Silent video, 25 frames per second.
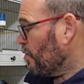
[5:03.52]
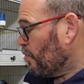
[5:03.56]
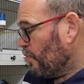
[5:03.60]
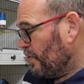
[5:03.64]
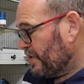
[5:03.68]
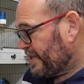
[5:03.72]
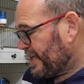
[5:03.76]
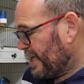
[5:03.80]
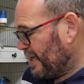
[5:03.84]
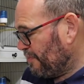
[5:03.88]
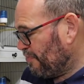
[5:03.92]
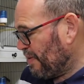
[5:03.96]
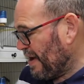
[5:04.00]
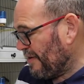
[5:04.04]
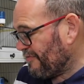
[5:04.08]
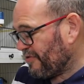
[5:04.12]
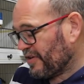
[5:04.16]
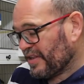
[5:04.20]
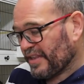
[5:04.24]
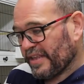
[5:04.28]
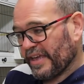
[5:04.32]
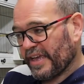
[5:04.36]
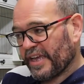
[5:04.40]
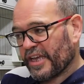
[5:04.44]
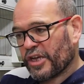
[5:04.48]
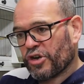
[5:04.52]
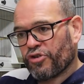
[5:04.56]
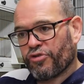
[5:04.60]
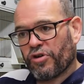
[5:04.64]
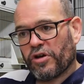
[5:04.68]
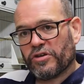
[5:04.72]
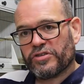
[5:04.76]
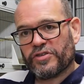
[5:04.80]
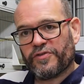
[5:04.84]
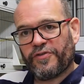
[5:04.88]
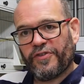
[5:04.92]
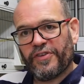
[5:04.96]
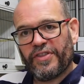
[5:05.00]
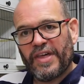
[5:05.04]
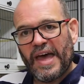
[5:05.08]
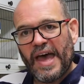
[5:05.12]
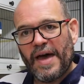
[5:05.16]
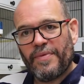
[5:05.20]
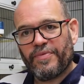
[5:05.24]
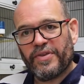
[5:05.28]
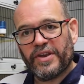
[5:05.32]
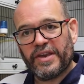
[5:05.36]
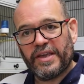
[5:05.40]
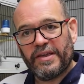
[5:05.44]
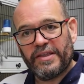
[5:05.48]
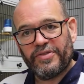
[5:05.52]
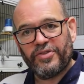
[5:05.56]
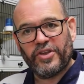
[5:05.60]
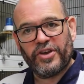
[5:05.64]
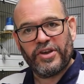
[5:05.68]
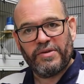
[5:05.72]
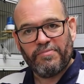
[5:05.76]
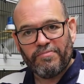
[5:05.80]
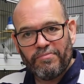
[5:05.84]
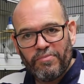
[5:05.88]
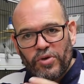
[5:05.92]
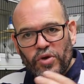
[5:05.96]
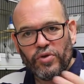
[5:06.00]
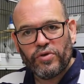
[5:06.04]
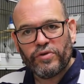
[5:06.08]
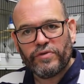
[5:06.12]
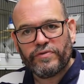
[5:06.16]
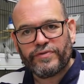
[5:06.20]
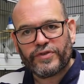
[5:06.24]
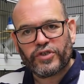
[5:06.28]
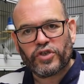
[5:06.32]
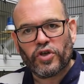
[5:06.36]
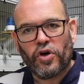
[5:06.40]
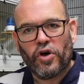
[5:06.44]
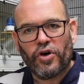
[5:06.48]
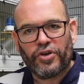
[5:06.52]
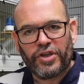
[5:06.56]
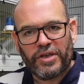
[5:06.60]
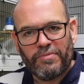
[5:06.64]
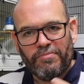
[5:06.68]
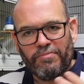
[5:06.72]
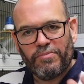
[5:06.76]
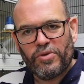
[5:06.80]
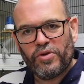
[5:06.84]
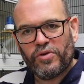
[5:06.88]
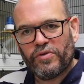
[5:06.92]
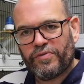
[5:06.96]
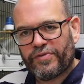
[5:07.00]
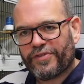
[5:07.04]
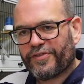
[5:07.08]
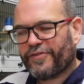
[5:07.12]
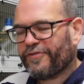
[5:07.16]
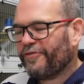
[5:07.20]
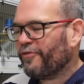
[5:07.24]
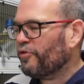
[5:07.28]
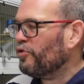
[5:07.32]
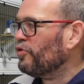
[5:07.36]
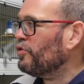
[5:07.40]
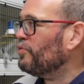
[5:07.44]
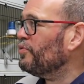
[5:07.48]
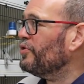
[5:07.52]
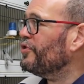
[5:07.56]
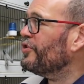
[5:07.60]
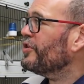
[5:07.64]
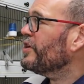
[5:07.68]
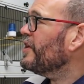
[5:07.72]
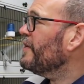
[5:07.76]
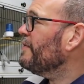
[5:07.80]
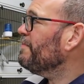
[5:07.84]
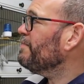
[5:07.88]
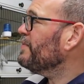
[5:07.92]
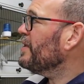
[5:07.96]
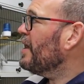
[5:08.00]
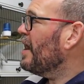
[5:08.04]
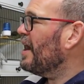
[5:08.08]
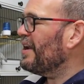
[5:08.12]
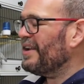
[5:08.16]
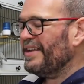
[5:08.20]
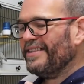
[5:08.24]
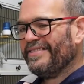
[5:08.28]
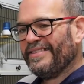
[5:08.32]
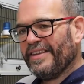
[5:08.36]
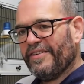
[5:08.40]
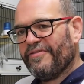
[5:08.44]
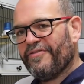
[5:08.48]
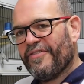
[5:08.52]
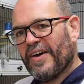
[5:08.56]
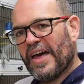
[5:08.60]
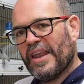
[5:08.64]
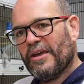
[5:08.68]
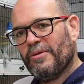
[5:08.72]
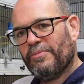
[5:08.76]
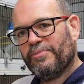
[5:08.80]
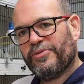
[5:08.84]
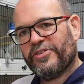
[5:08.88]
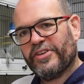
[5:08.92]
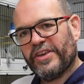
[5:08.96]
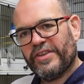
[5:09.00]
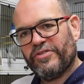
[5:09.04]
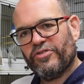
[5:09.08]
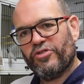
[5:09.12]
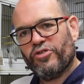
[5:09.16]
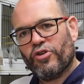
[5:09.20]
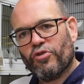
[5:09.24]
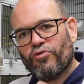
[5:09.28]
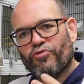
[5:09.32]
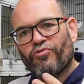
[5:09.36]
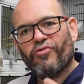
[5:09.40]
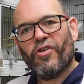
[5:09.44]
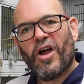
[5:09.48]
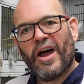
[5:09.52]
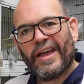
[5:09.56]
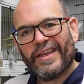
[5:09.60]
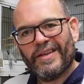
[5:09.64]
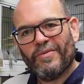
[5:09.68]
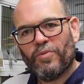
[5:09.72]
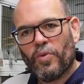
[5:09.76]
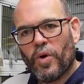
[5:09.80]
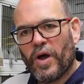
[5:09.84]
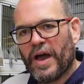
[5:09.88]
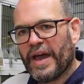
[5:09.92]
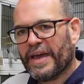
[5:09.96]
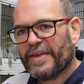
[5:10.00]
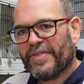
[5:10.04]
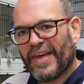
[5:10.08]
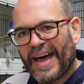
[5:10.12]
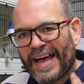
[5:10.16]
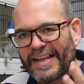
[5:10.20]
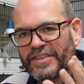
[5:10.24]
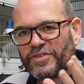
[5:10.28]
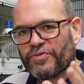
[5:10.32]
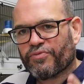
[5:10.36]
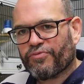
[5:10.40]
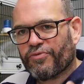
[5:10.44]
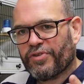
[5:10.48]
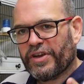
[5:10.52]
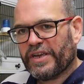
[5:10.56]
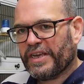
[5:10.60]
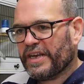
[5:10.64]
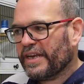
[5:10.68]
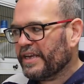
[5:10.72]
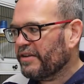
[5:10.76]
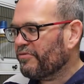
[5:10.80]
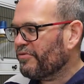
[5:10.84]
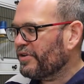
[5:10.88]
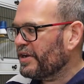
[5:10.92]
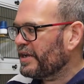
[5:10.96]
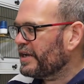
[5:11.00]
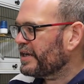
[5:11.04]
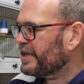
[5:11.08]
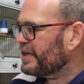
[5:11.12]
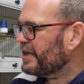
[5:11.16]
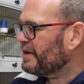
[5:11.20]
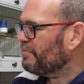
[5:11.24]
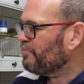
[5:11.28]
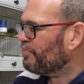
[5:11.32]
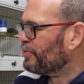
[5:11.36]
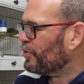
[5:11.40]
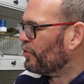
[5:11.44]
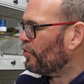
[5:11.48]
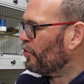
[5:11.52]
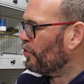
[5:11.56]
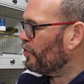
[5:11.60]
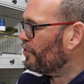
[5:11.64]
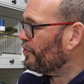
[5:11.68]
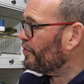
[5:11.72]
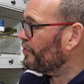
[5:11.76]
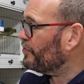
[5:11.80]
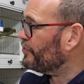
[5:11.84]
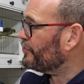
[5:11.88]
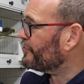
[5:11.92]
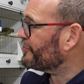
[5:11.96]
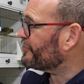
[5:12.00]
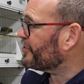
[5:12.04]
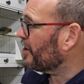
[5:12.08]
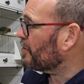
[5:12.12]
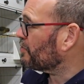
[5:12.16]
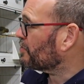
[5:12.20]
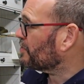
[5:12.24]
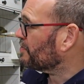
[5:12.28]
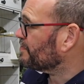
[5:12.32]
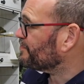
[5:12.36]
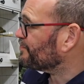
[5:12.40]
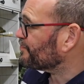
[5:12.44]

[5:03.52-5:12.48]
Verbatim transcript: We'll keep everything crossed for that, that it, that it moves on, it moves forward, and it develops in the right way. That's really, really important. So